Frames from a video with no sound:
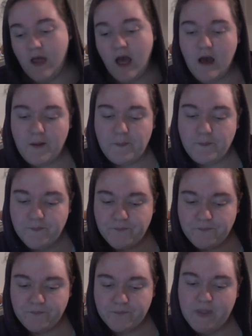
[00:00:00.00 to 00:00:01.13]

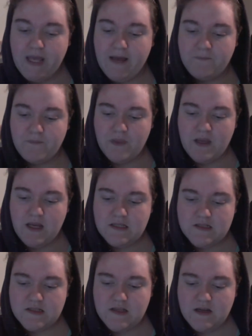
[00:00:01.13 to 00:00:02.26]
But yeah,
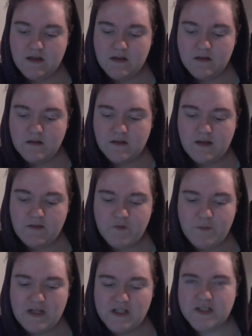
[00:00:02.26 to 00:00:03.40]
the
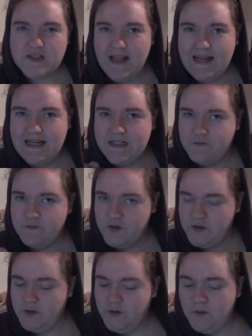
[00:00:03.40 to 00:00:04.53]
information is slightly different
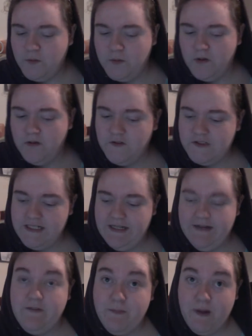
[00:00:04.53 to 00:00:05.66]
to what I
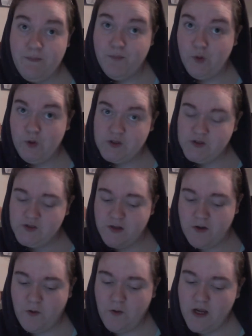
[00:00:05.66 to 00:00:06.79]
have in my books,
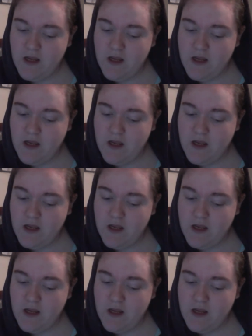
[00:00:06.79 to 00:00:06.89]
so